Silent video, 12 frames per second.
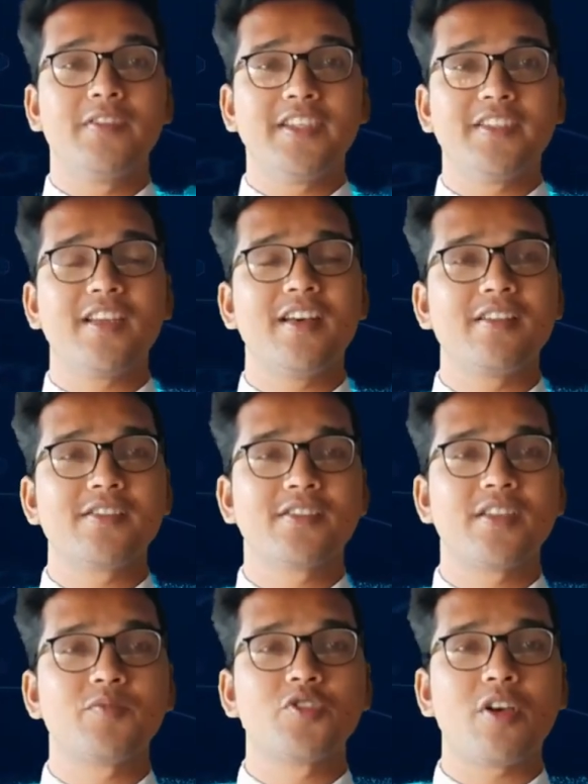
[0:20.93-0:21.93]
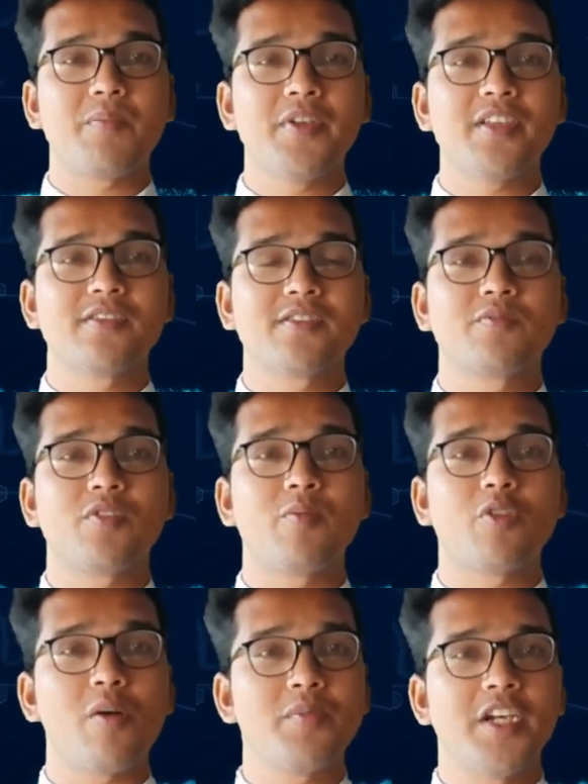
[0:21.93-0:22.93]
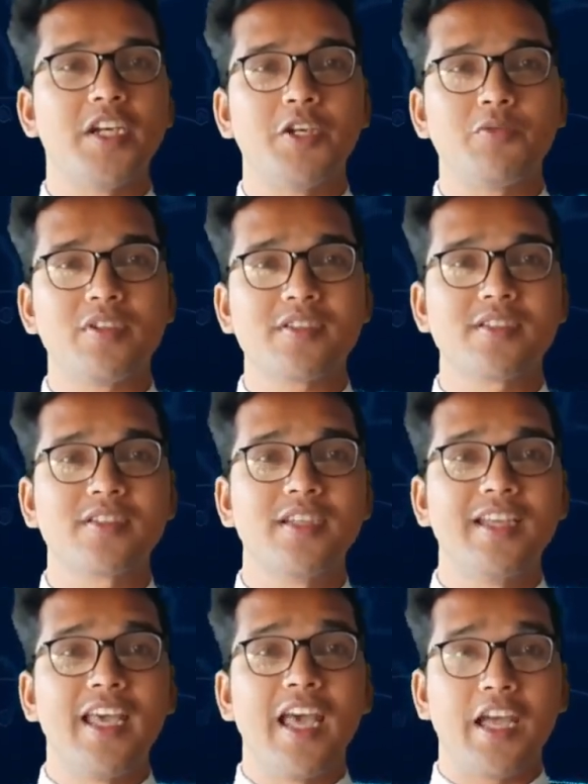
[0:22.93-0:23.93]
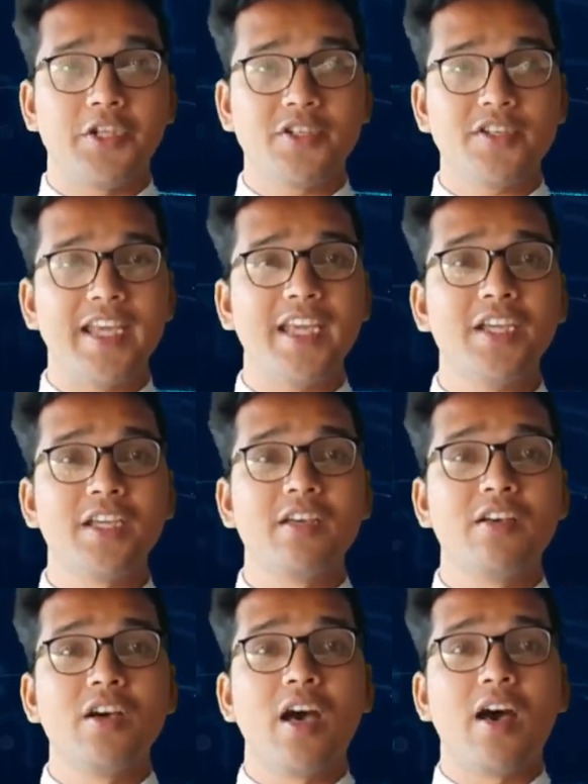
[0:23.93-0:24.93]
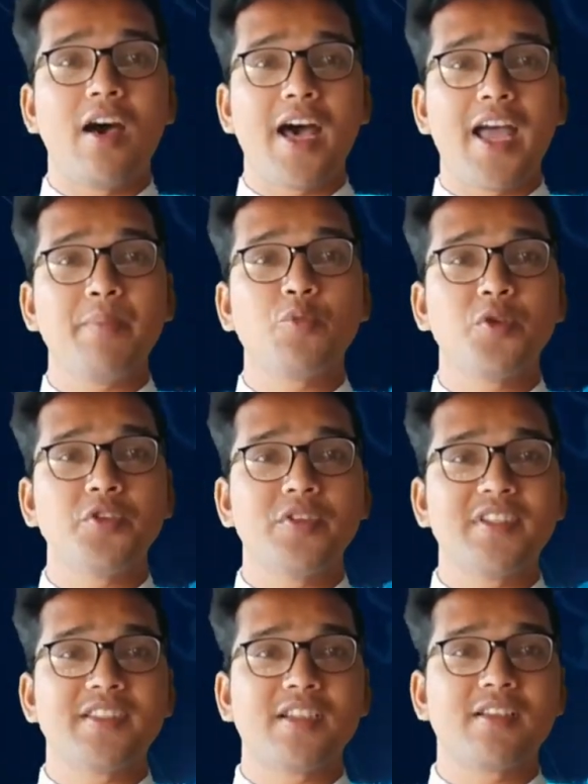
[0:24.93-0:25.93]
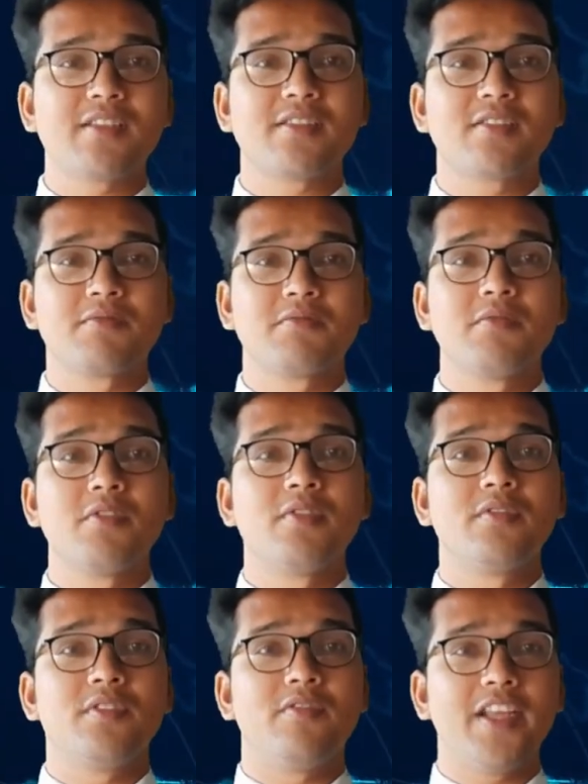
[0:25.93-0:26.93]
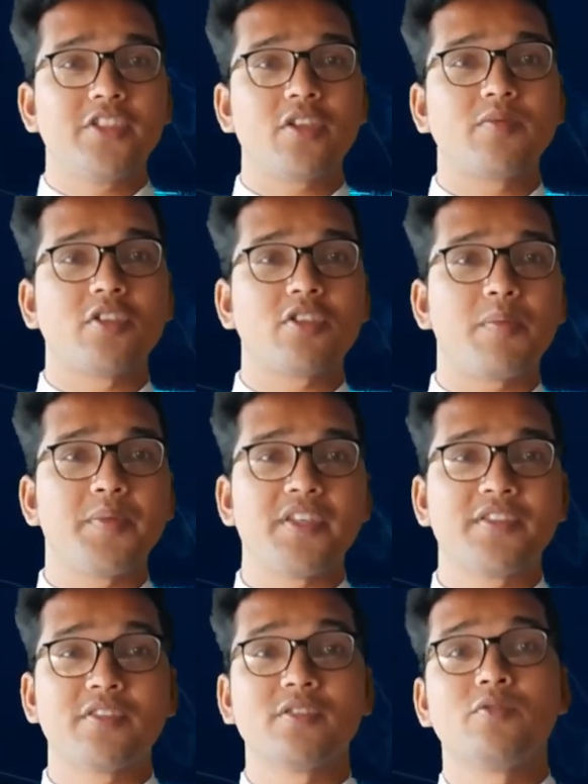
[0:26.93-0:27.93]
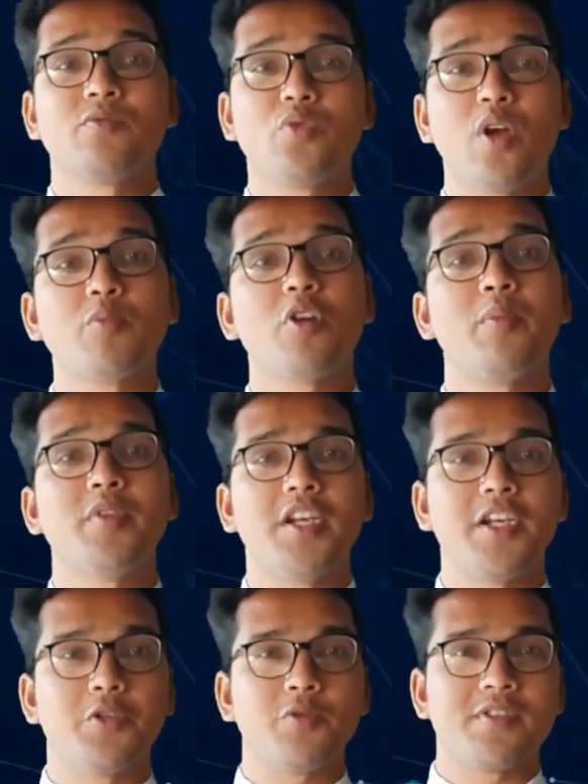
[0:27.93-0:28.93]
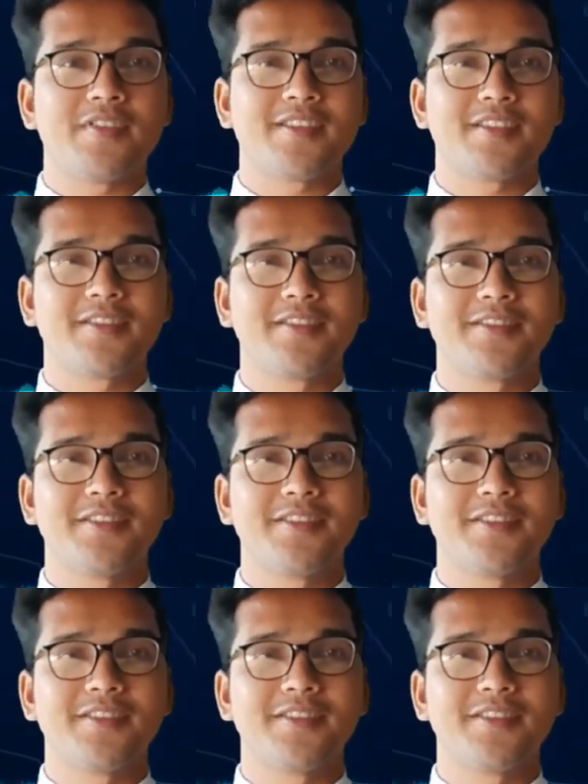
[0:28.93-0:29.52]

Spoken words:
discuss some topics from computer networks, and today I am going to discuss the rest of the topics from computer networks.